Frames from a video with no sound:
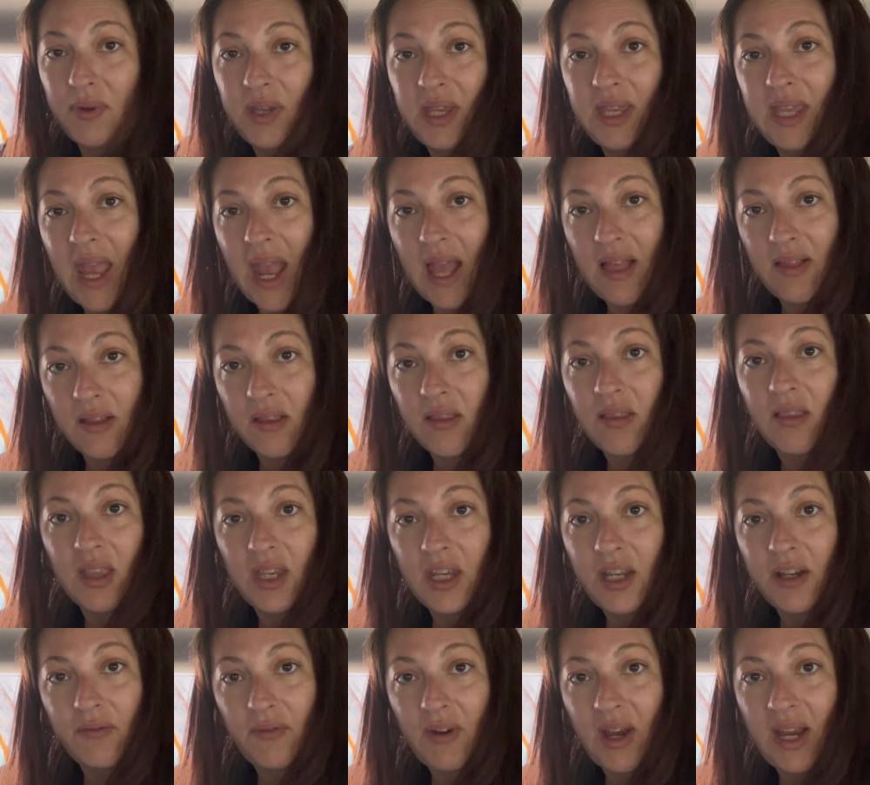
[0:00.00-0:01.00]
gallons in
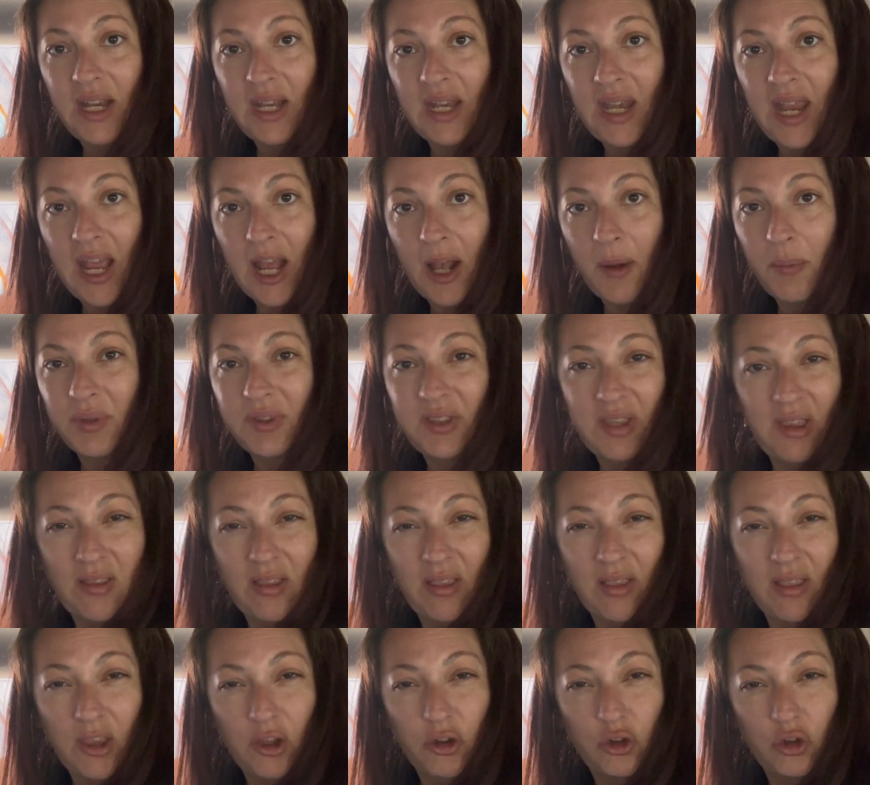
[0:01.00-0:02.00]
it right now, but this
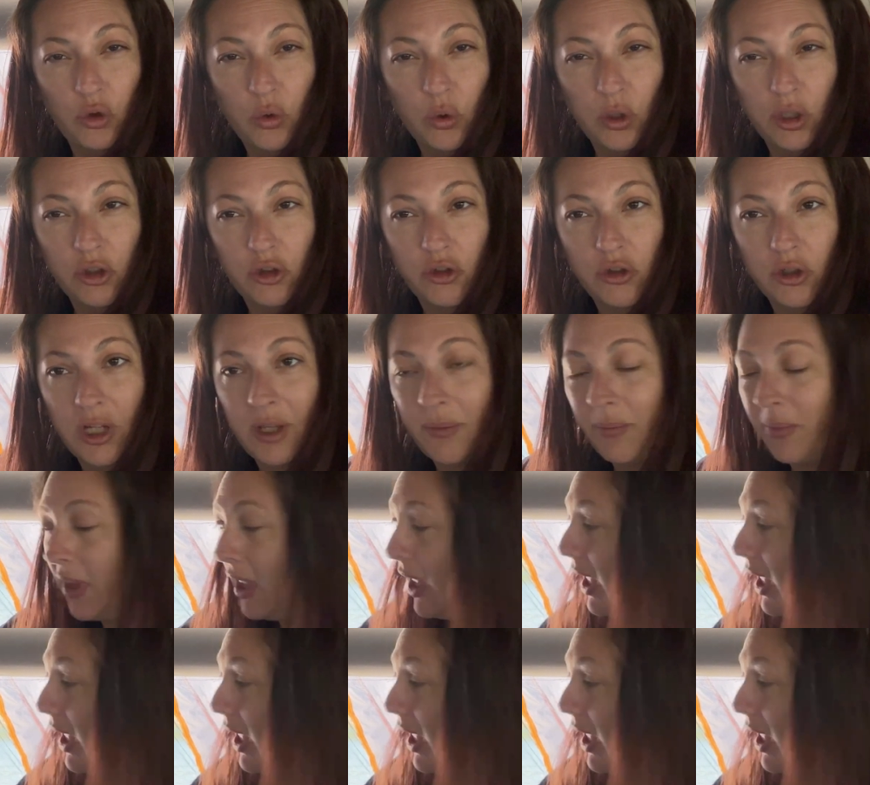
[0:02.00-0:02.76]
is a short trip.